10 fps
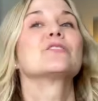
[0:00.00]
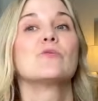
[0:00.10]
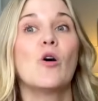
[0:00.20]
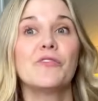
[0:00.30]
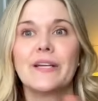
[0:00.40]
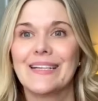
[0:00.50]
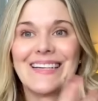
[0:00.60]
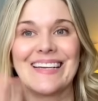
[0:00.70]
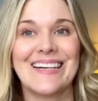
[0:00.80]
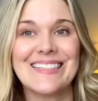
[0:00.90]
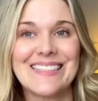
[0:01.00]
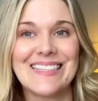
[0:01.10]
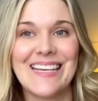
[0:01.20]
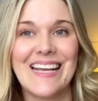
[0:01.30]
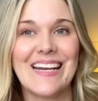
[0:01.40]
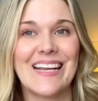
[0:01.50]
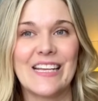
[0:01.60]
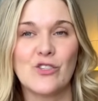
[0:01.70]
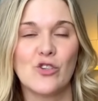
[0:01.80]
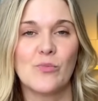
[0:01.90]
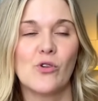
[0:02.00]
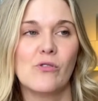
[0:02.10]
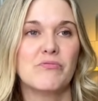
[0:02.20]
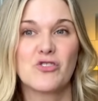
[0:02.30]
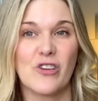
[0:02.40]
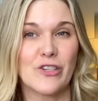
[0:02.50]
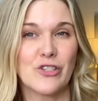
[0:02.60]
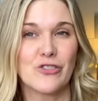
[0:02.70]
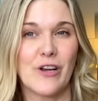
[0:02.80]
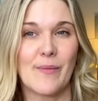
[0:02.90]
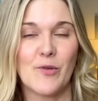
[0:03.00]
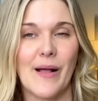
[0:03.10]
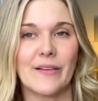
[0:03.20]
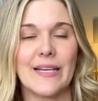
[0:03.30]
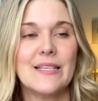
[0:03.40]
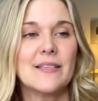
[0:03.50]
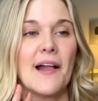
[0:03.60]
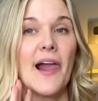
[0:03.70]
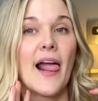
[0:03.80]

So I'm hopefully not seeing any tubal structures or abnormalities.